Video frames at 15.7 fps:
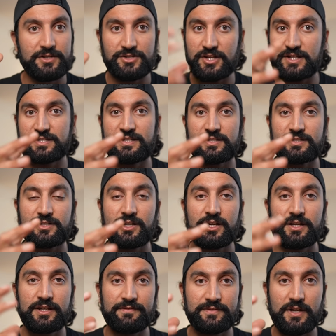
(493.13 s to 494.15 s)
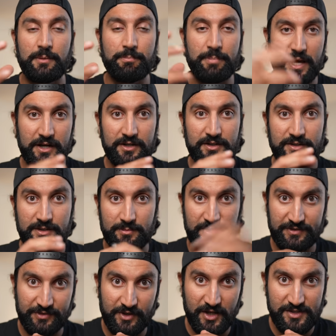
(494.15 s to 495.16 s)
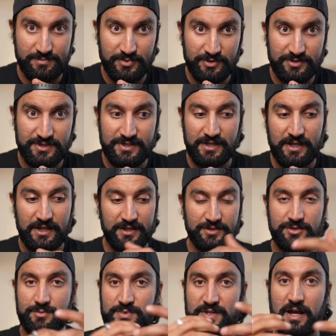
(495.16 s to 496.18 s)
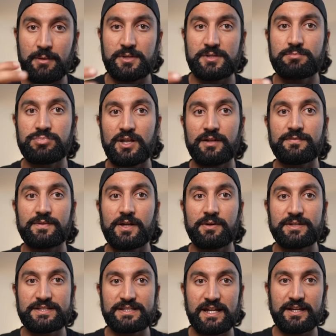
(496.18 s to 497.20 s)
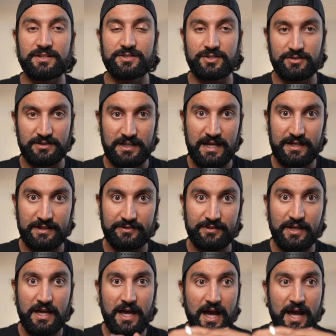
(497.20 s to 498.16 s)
just as good, if not better, than massage boots in terms of how much blood flow it's getting to your legs.